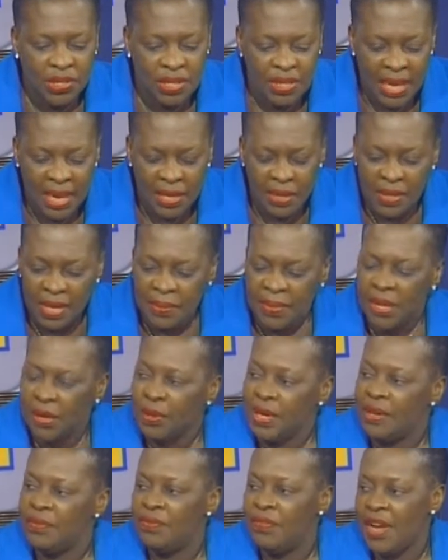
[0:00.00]
said that
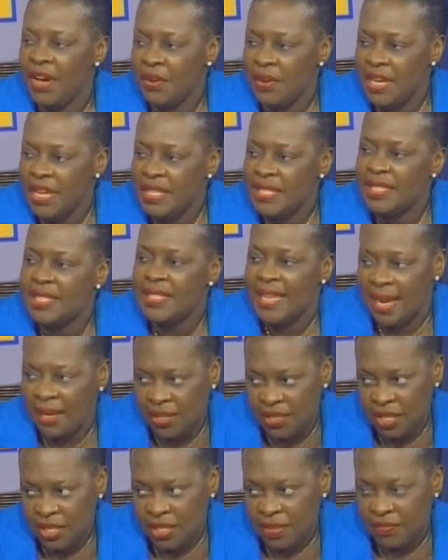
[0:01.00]
there are various
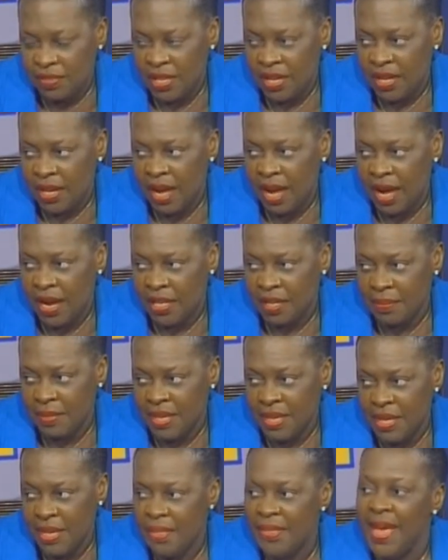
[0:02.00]
sectors of the
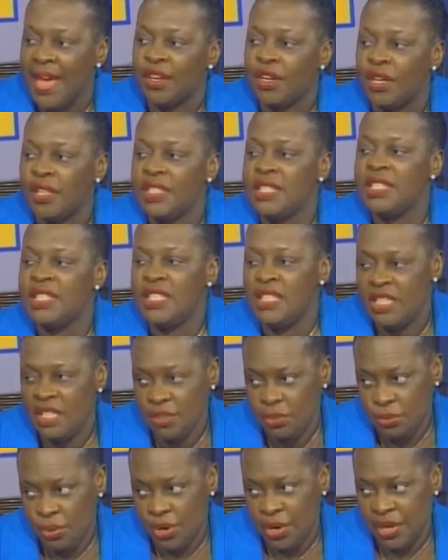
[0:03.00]
economy that are
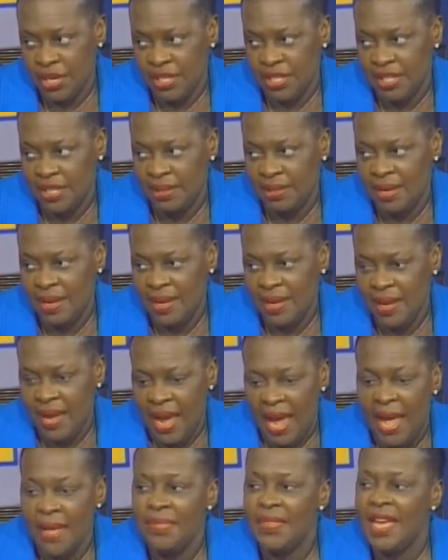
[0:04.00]
still hurting,
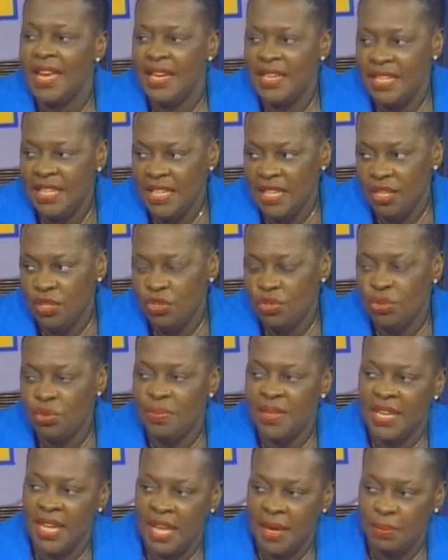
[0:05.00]
and they need to
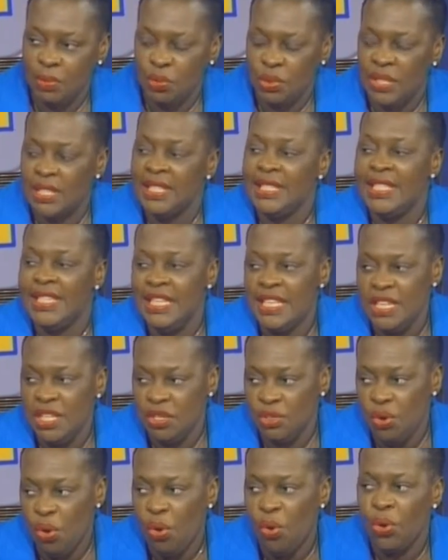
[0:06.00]
be able to
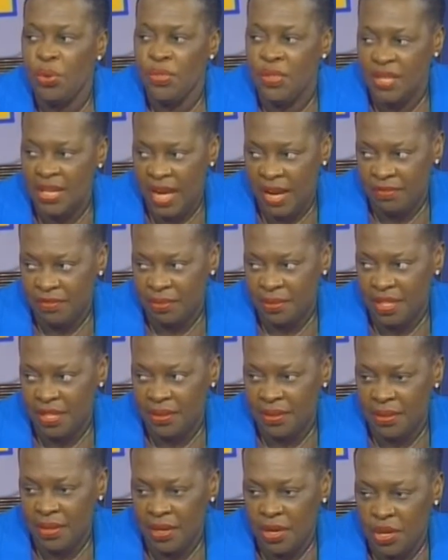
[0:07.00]
lean on the
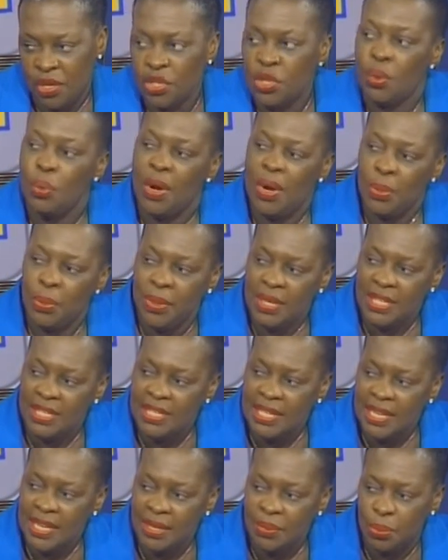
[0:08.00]
government. So what we
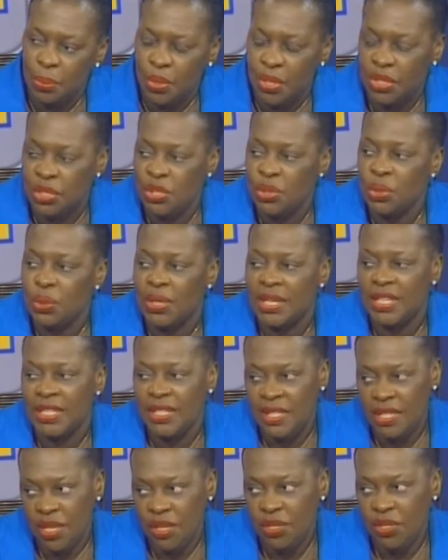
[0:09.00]
did was to
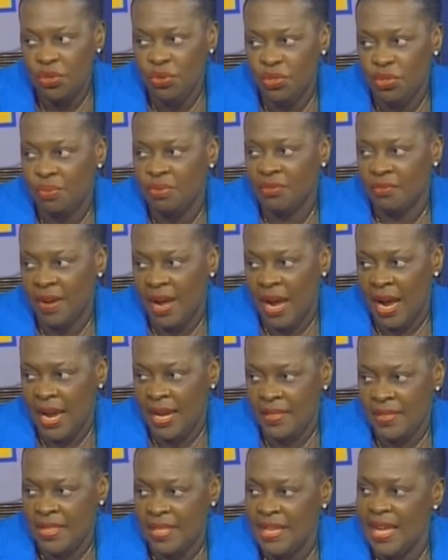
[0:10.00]
continue to
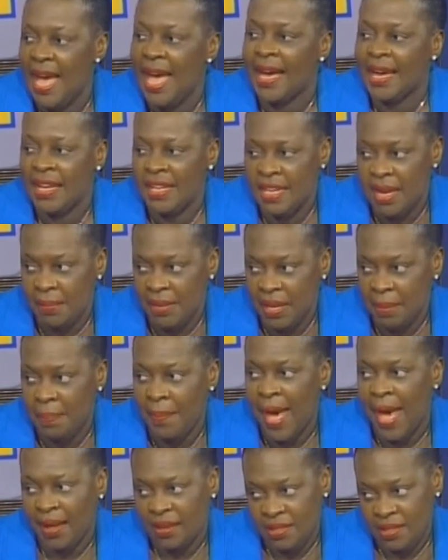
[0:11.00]
provide the economic
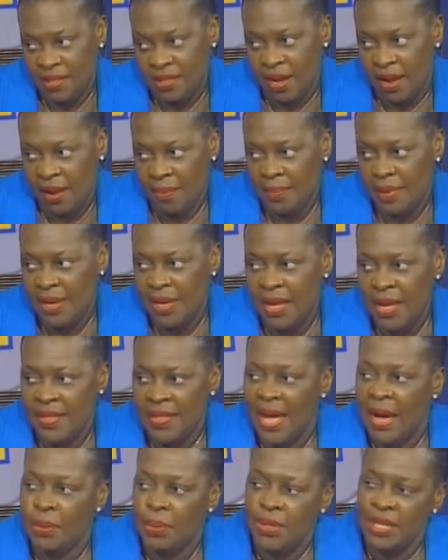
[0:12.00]
backstop
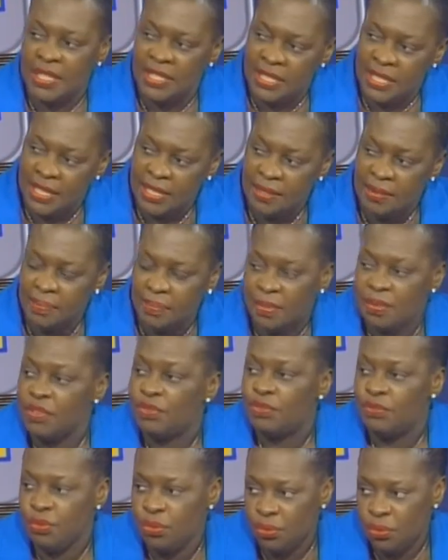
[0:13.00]
that we did
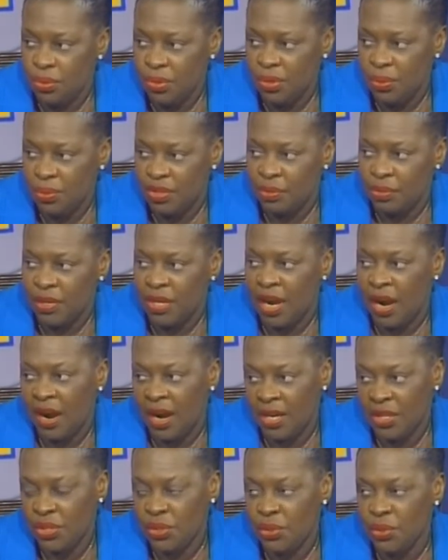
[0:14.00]
before with
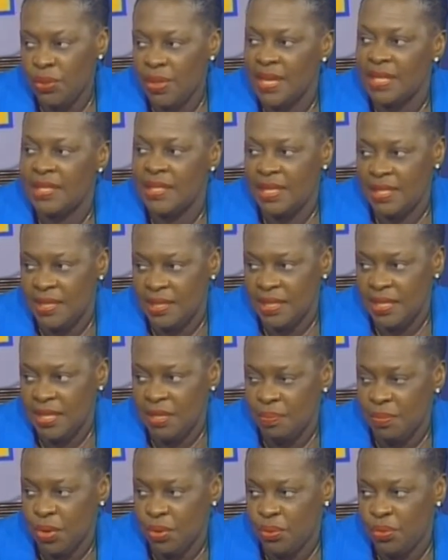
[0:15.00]
regard to
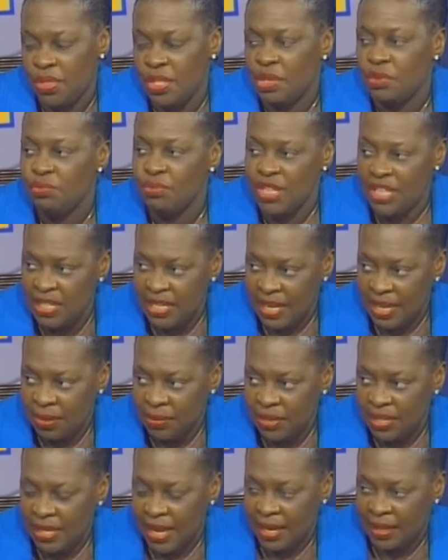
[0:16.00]
assisting both the
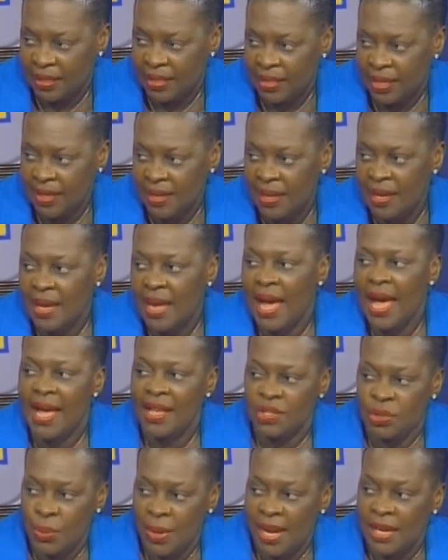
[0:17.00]
retail sector
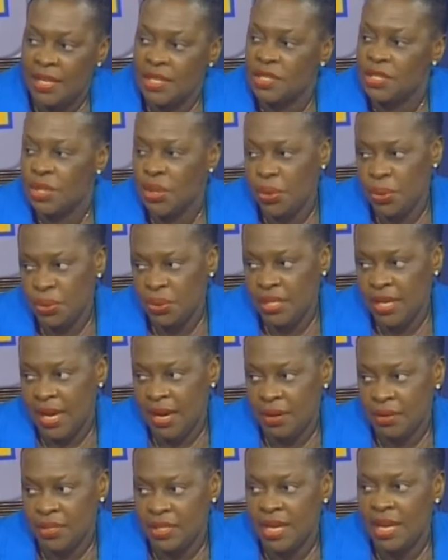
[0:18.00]
as well as the
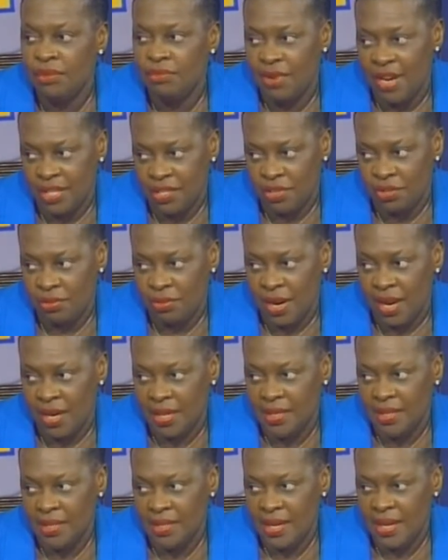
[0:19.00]
hotels and
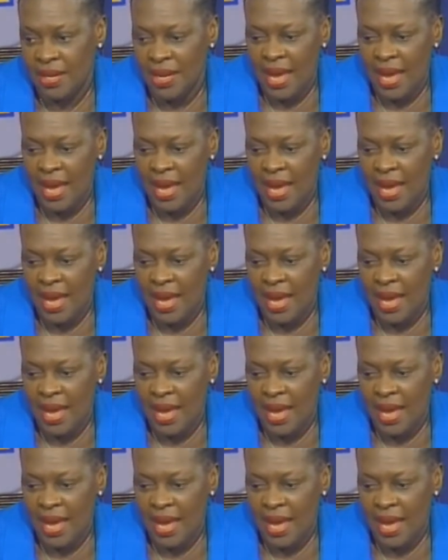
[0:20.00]
restaurants.